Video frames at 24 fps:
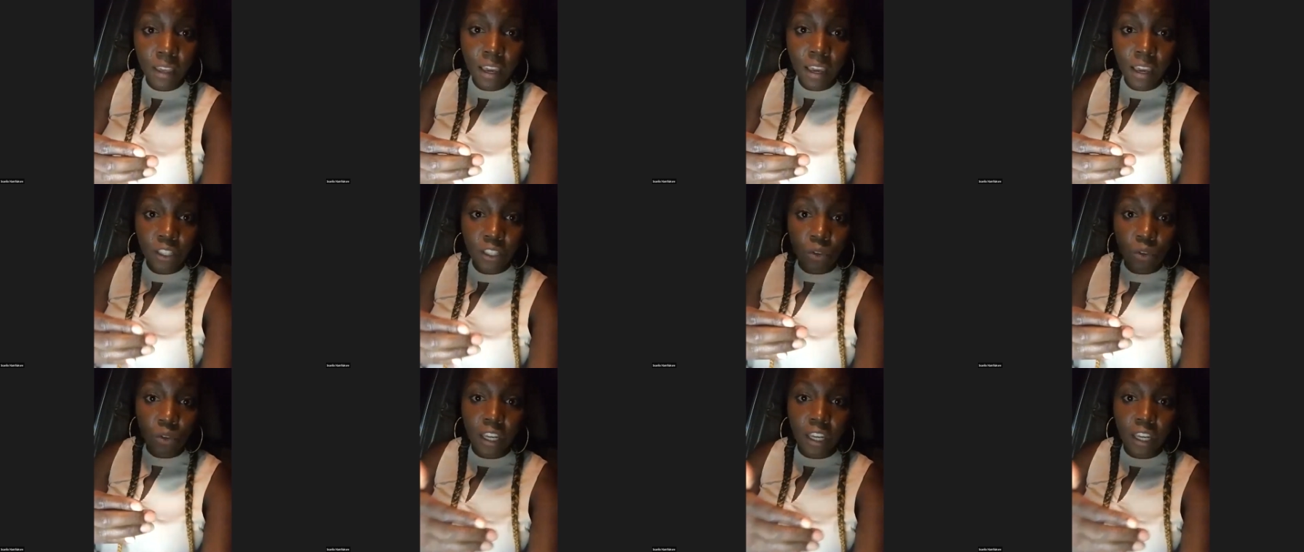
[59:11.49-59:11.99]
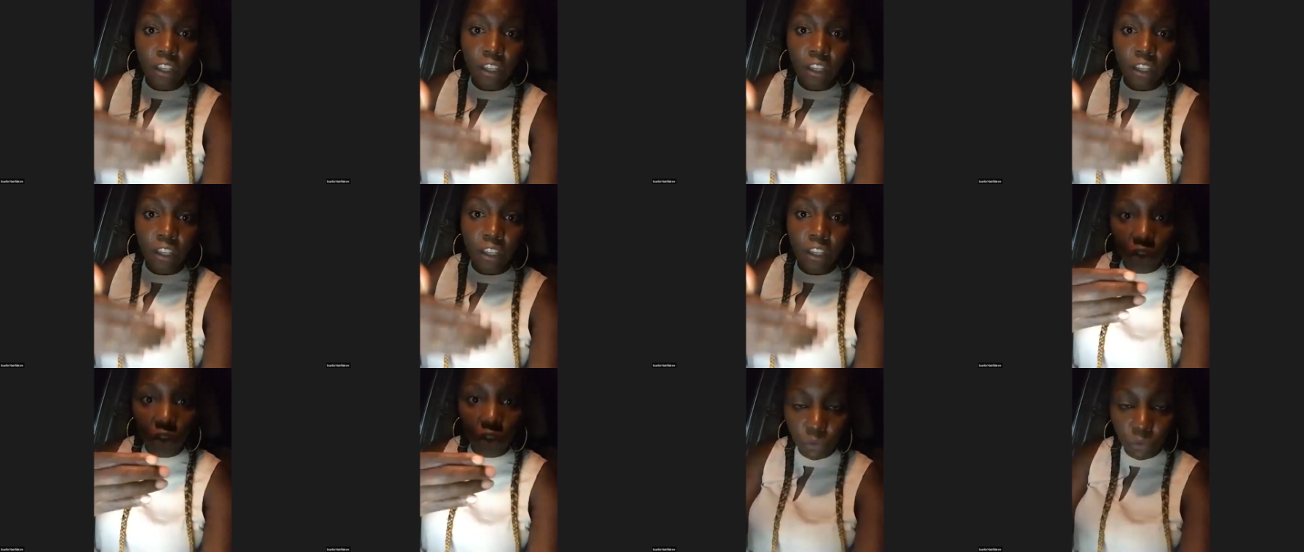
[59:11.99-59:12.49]
so that
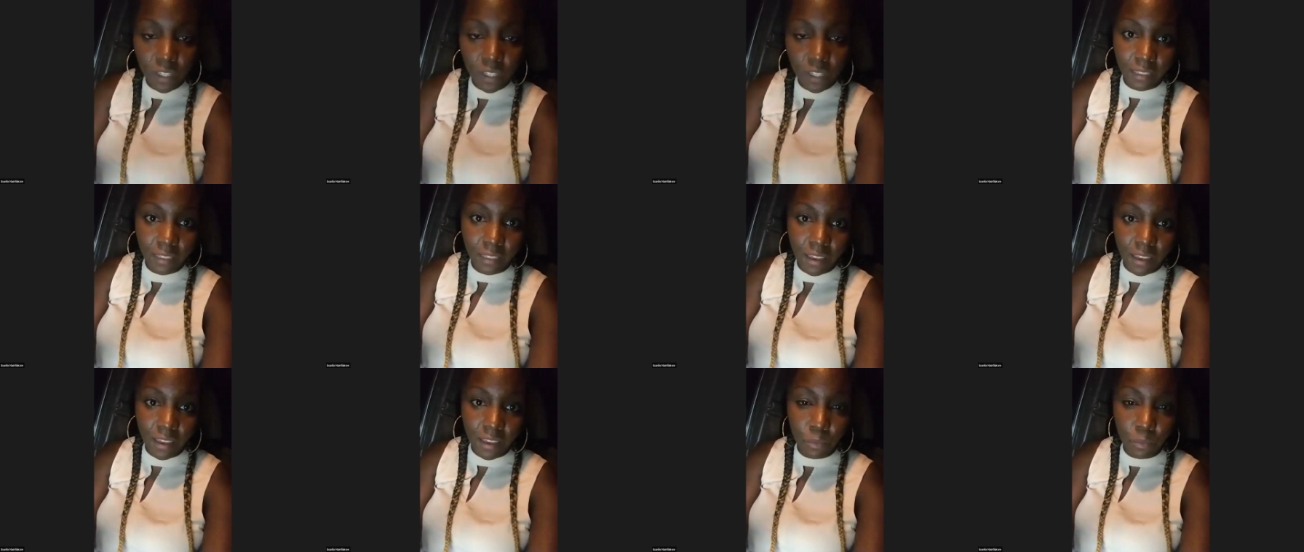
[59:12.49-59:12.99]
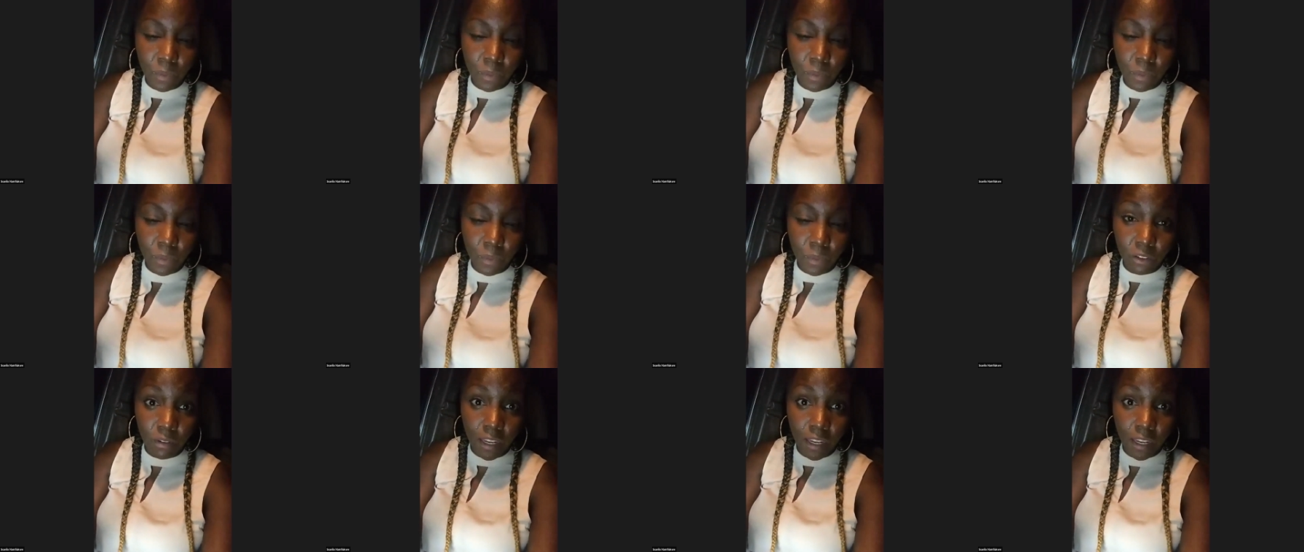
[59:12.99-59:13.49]
you can get the help that
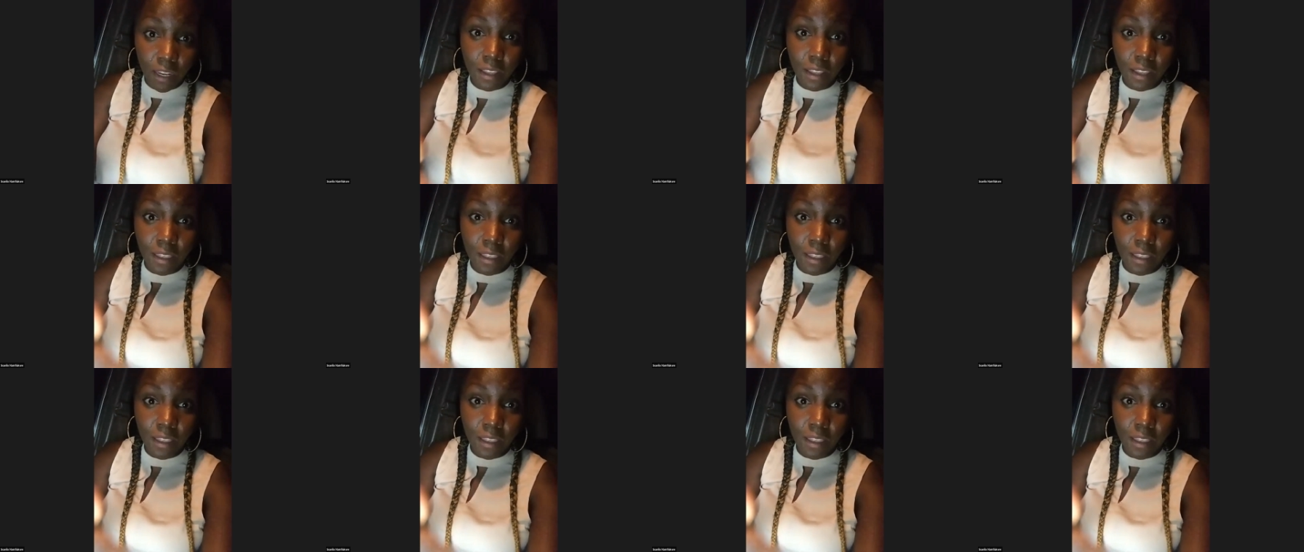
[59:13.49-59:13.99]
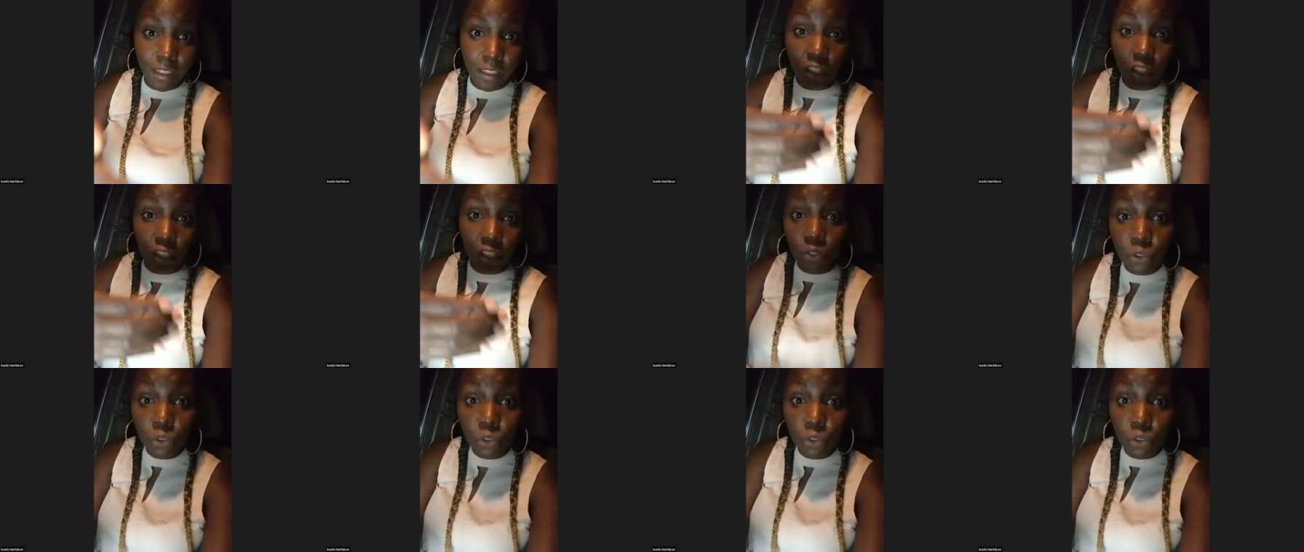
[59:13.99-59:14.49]
you need and that
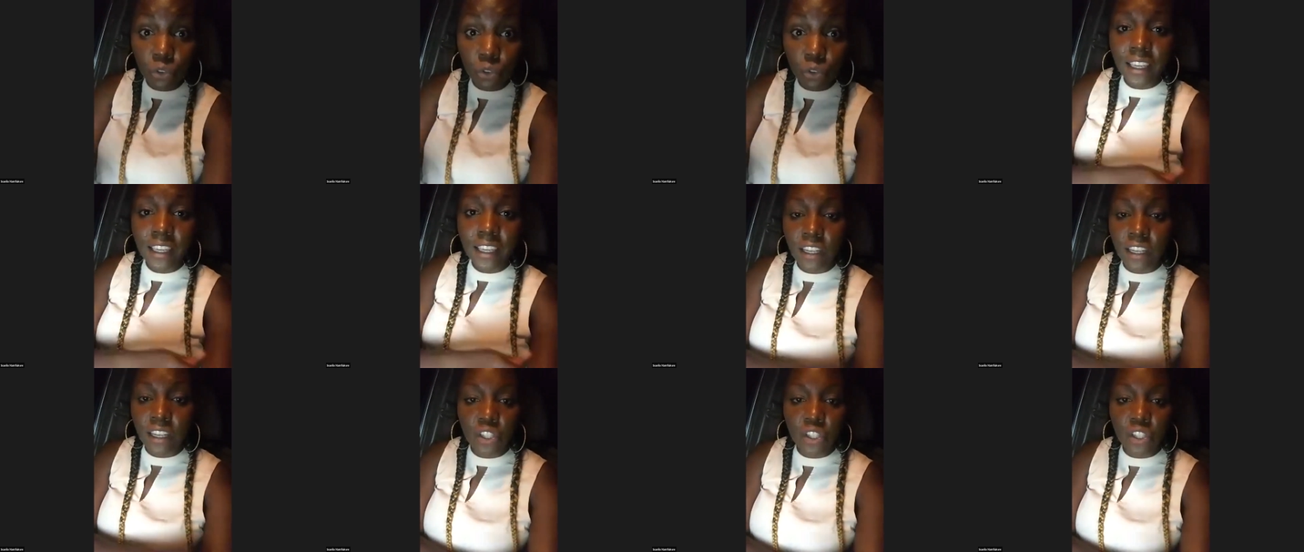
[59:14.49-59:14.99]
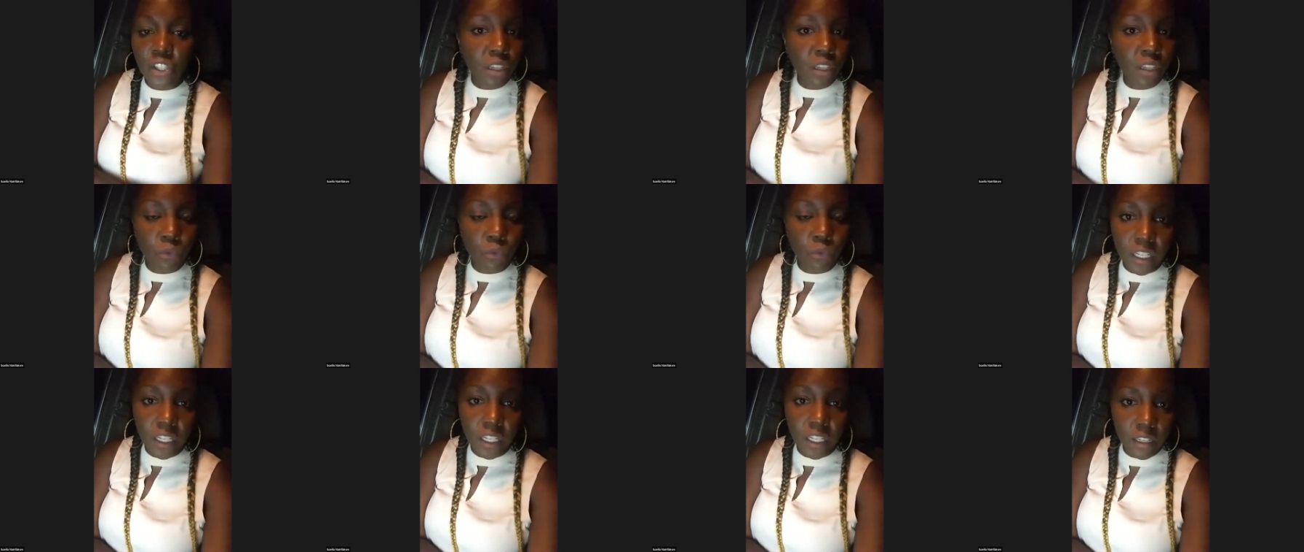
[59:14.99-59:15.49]
you can achieve
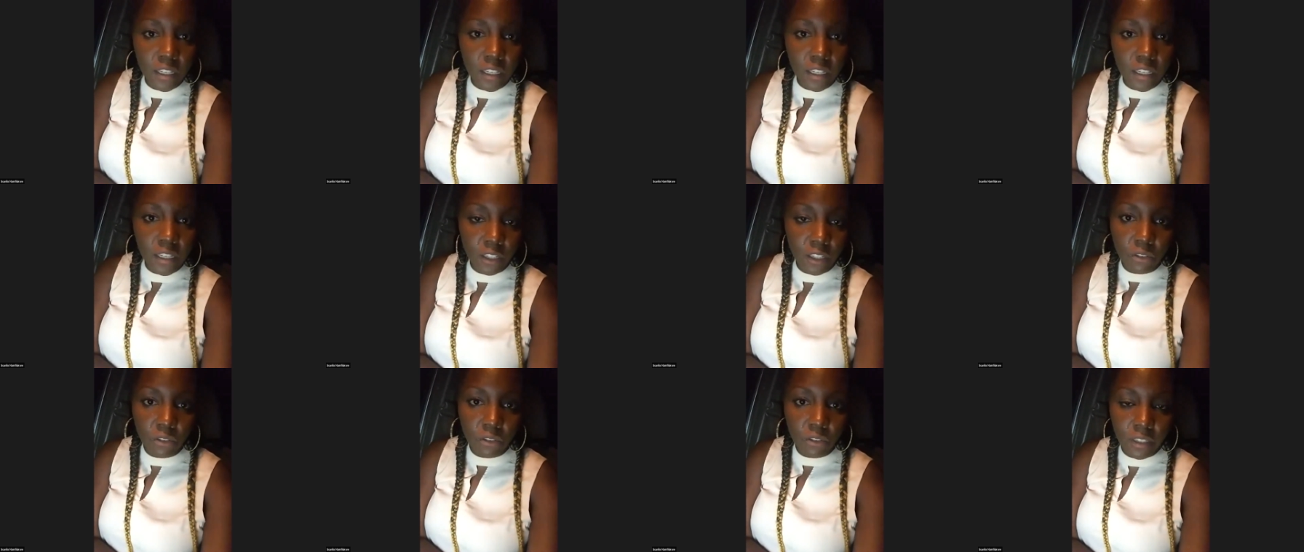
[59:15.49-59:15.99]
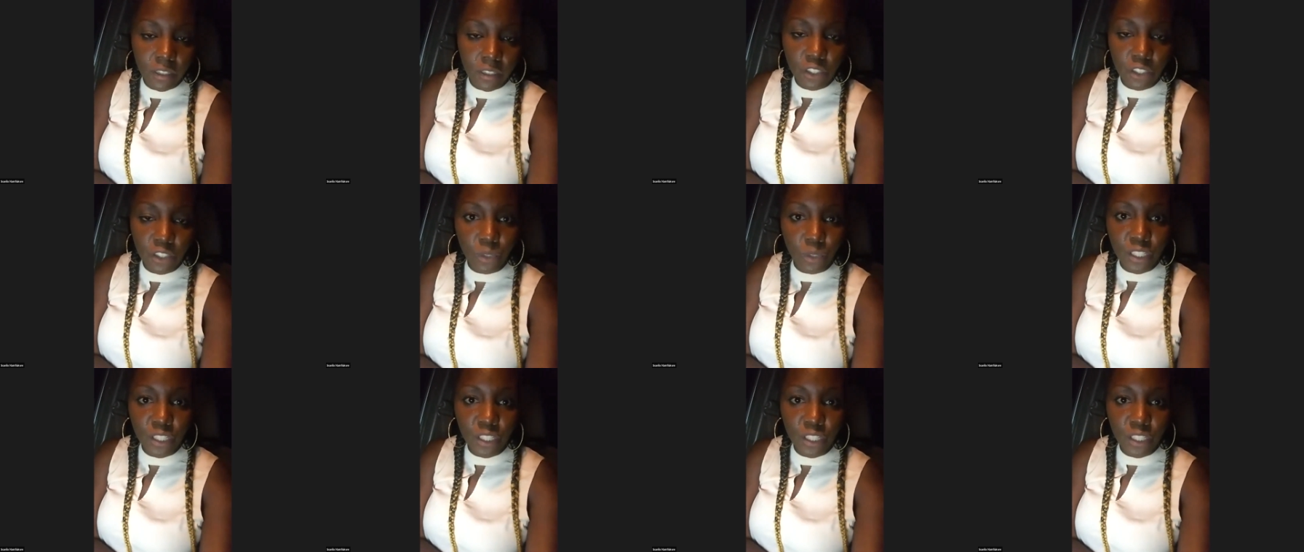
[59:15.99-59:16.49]
what it is that you need to
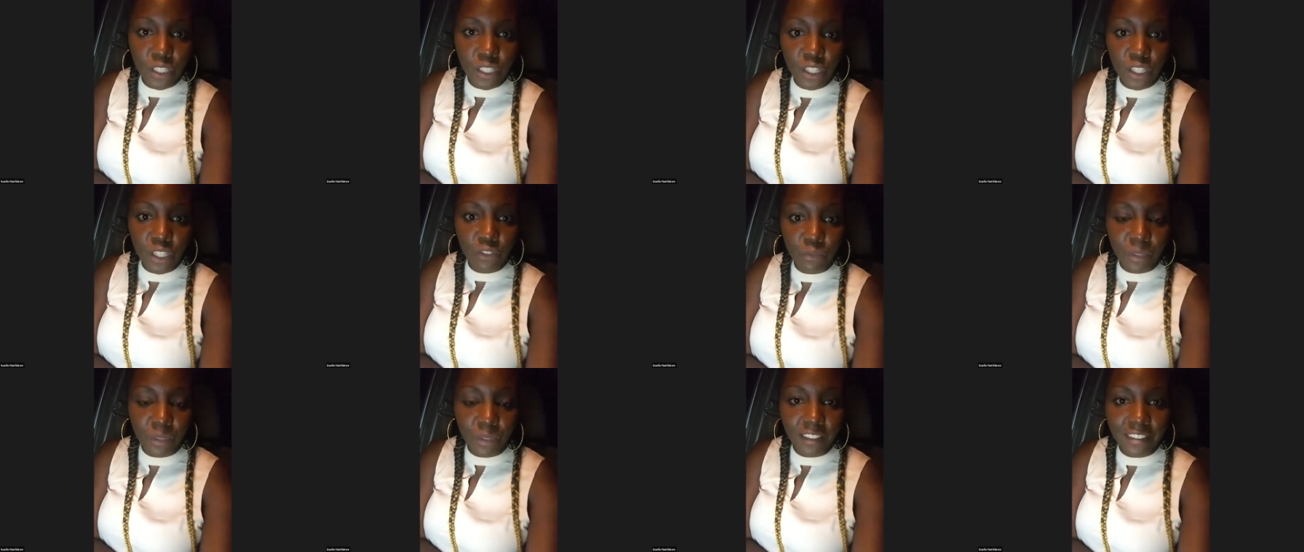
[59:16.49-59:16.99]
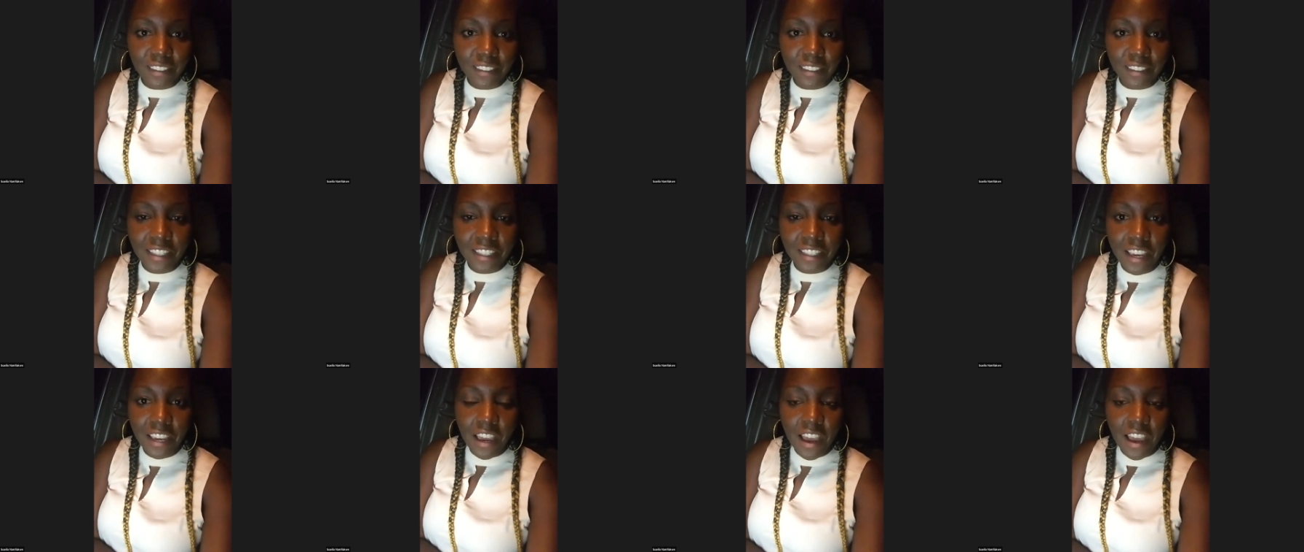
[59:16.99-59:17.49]
achieve.
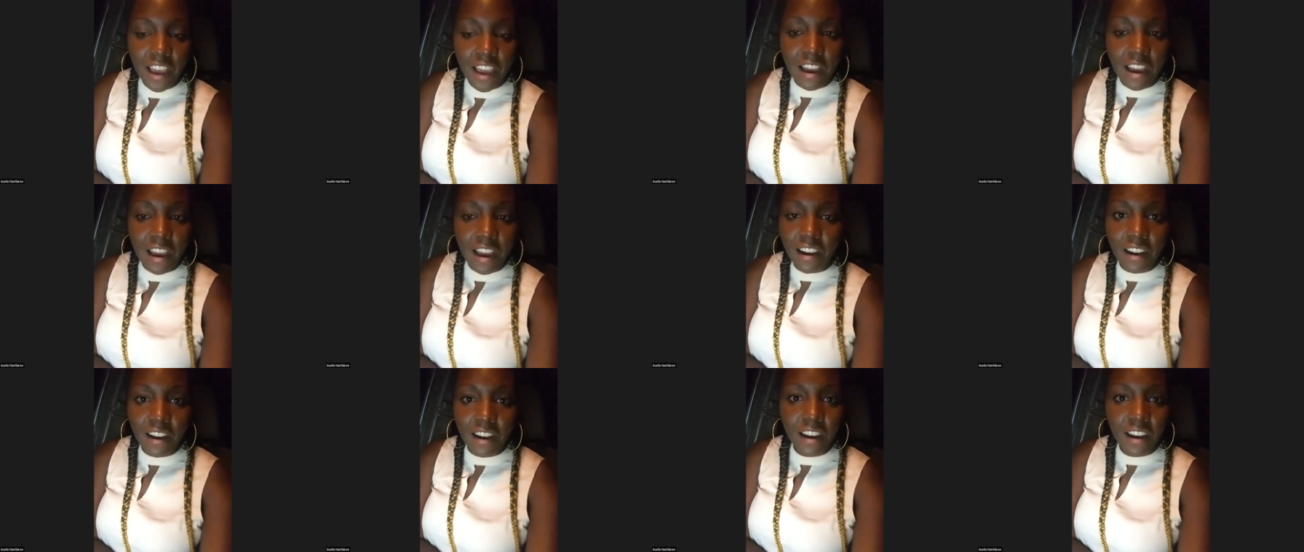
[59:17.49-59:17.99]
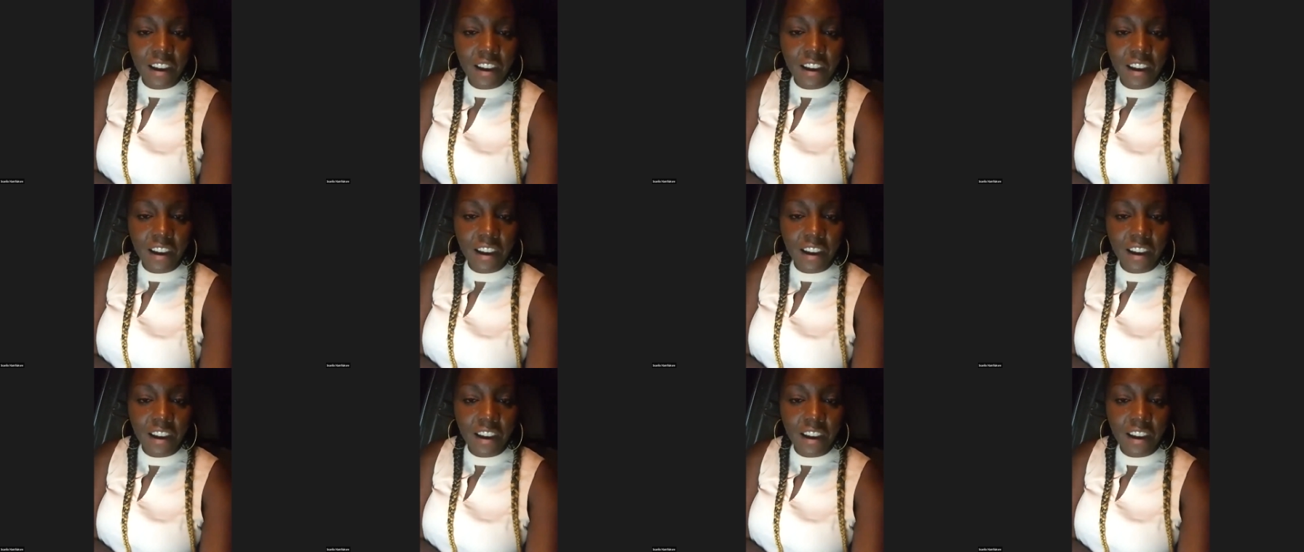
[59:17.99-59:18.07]
Because I